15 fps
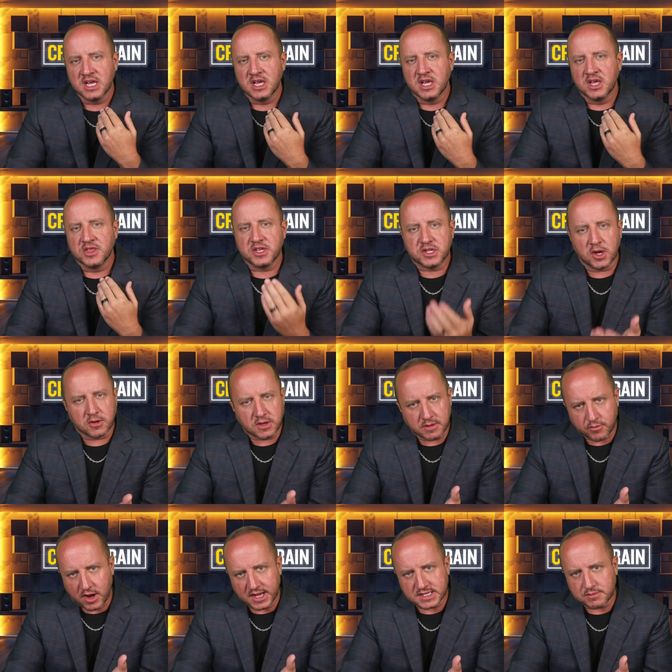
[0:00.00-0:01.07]
the token
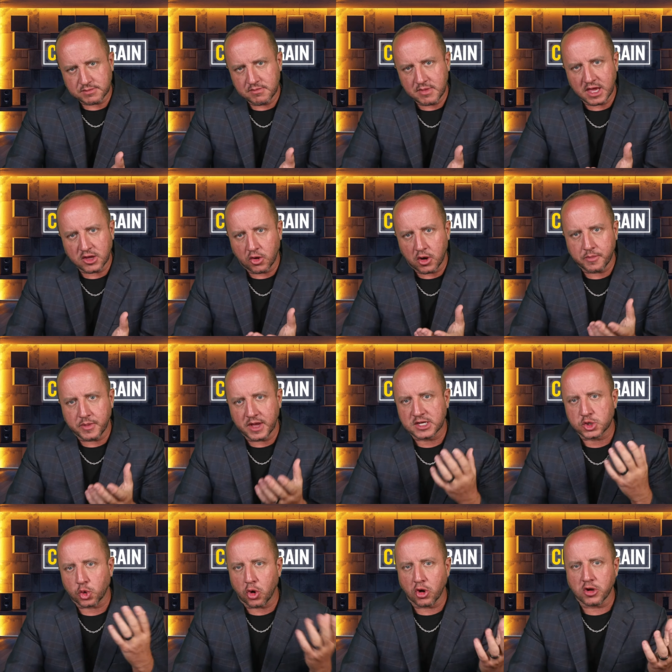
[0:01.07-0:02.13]
price may go up
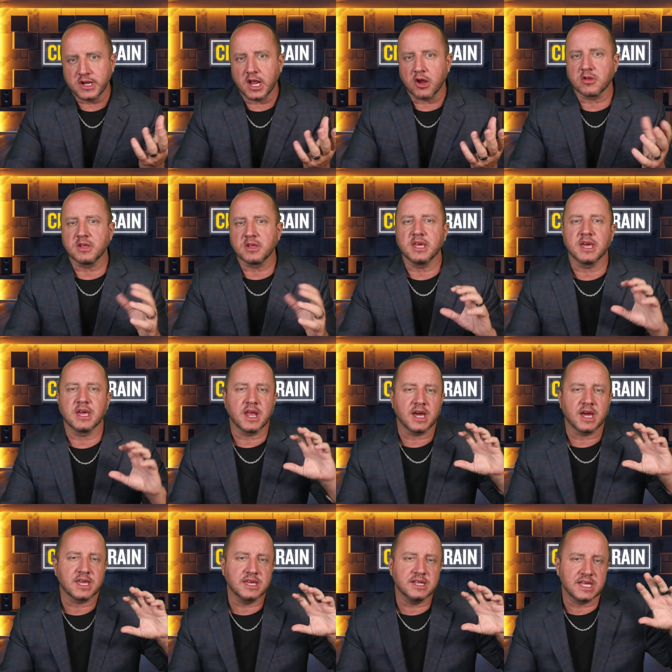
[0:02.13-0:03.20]
extraordinarily and I
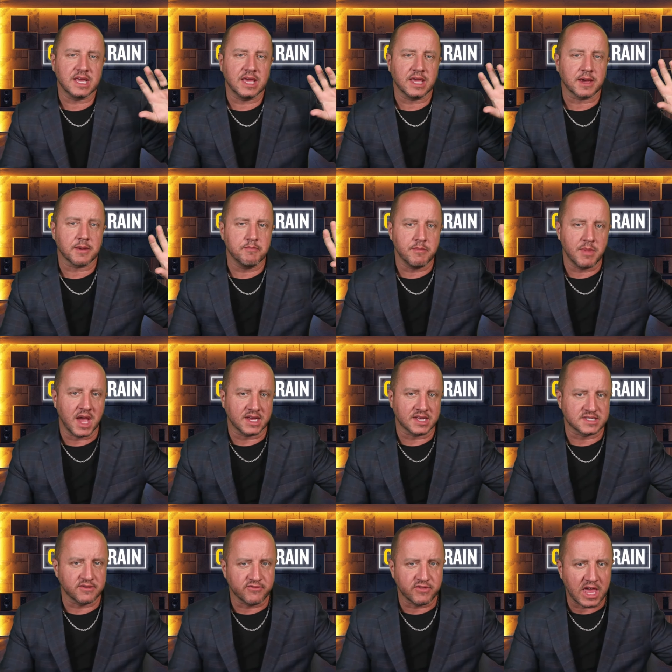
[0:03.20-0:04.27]
can take
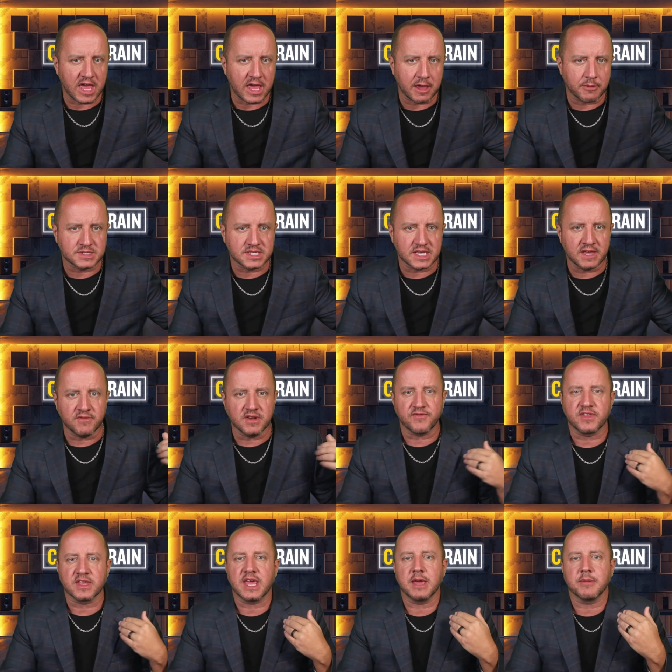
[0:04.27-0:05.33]
massive gains, even if
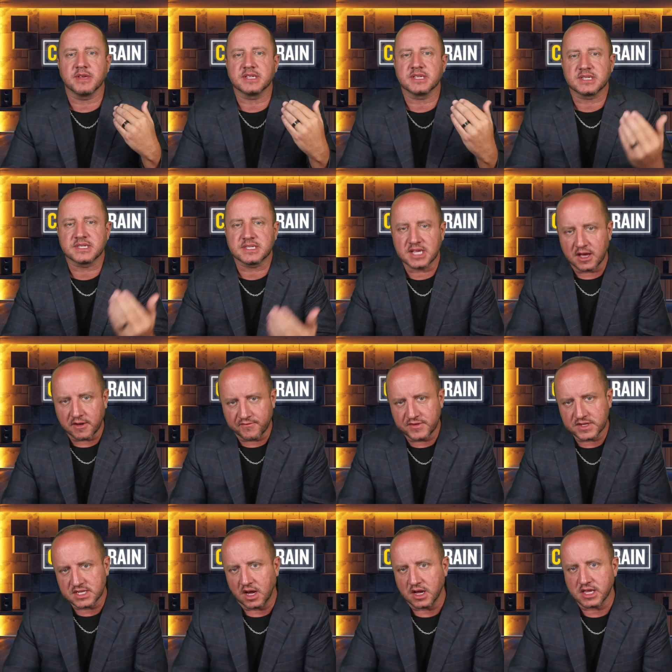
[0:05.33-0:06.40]
the game itself
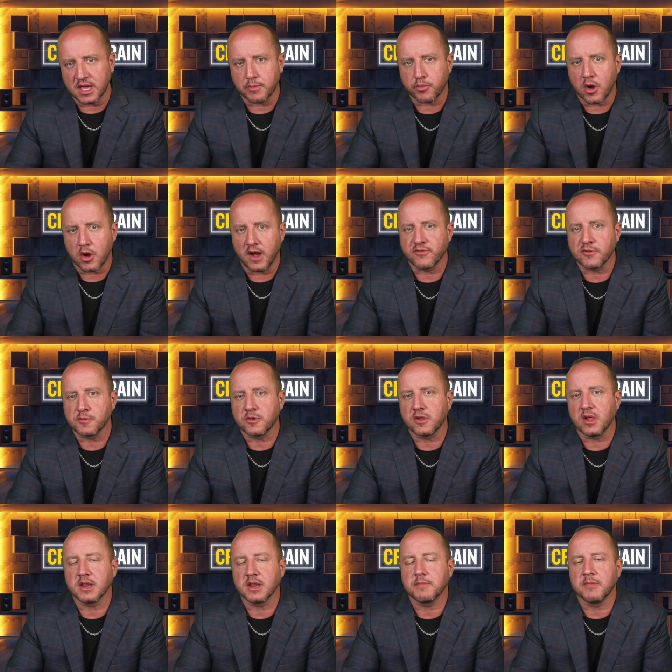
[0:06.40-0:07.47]
is not yet profitable
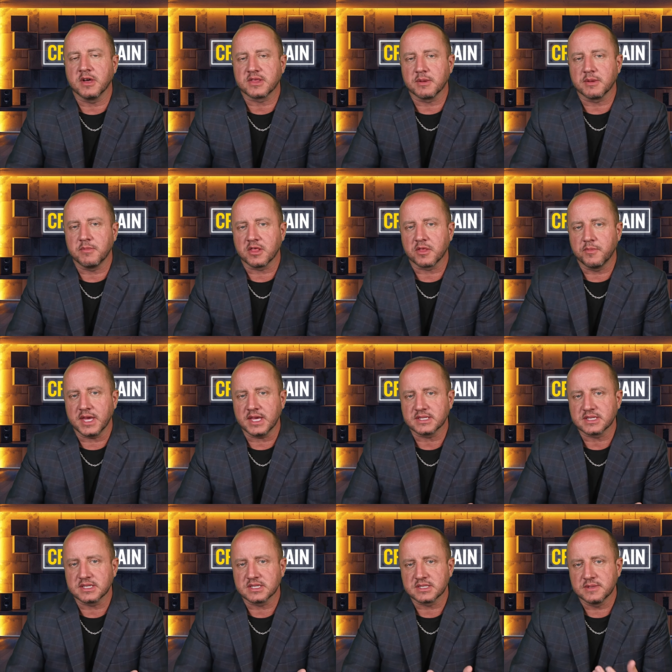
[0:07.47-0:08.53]
on a month-to-month
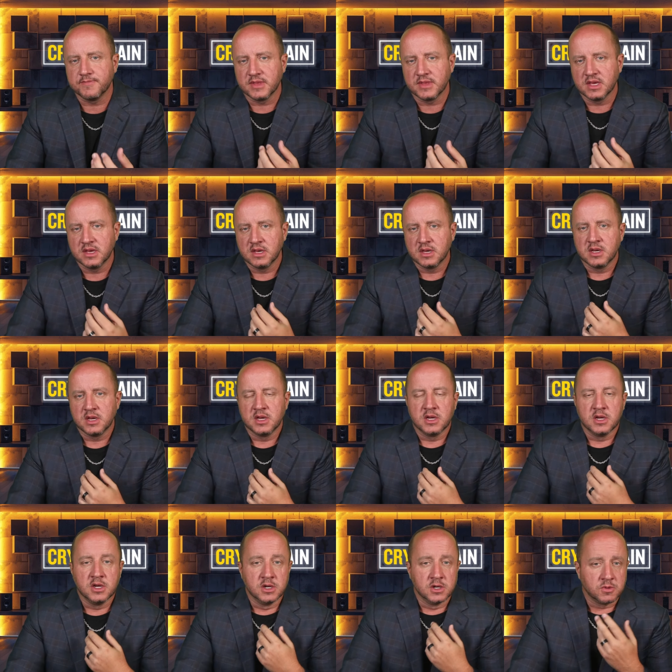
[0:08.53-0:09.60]
basis.
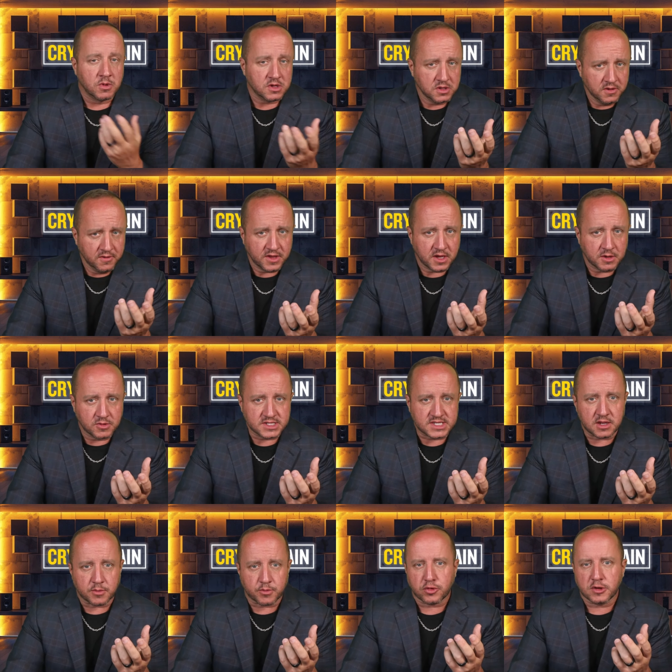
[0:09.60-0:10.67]
Well, Illuvium was at
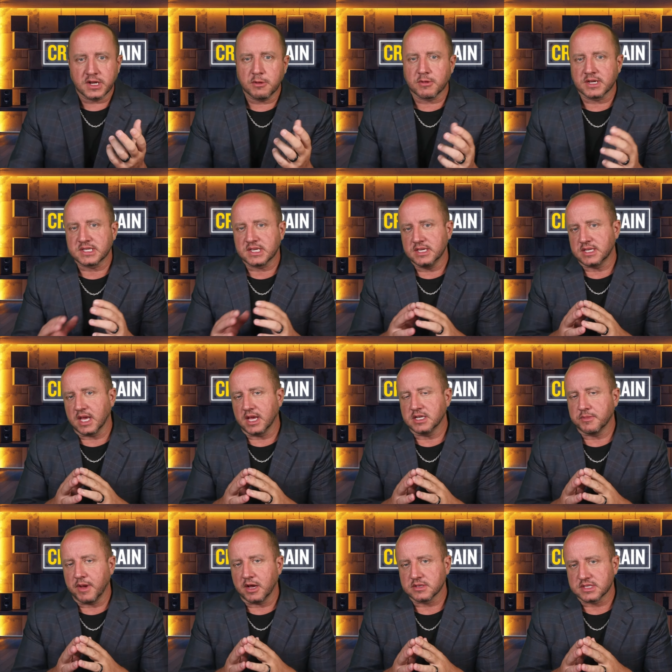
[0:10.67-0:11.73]
a pretty risky stage
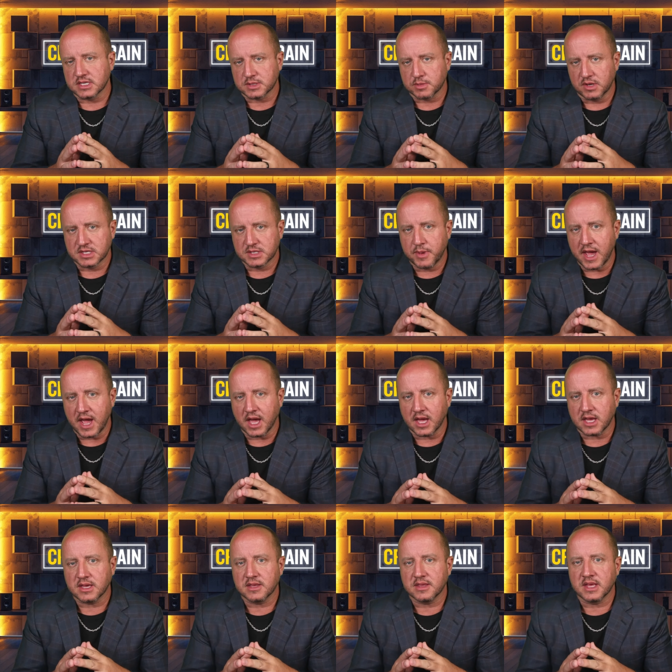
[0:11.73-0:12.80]
about 6 months
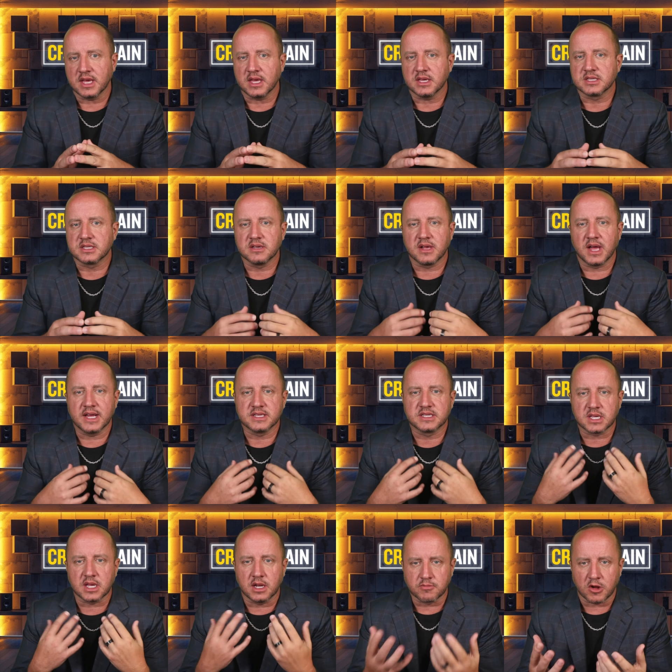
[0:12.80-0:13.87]
back. They still had
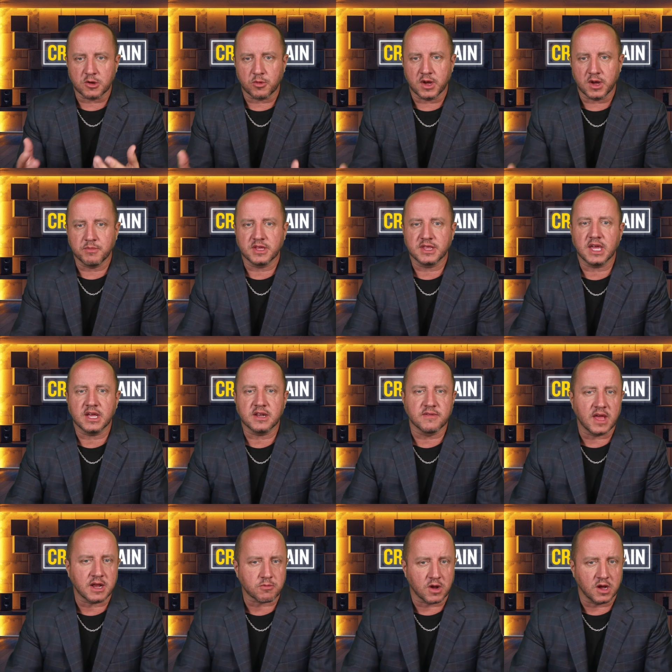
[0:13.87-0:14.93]
some runway, but the end of
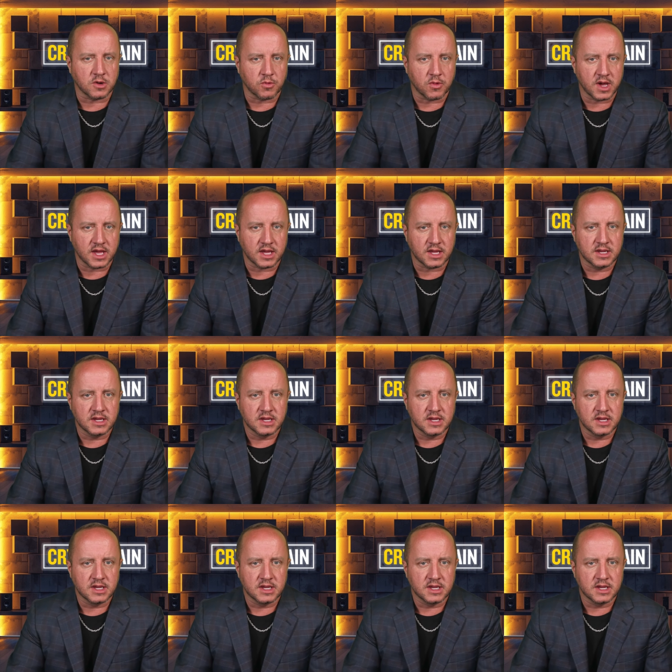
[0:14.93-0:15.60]
that runway,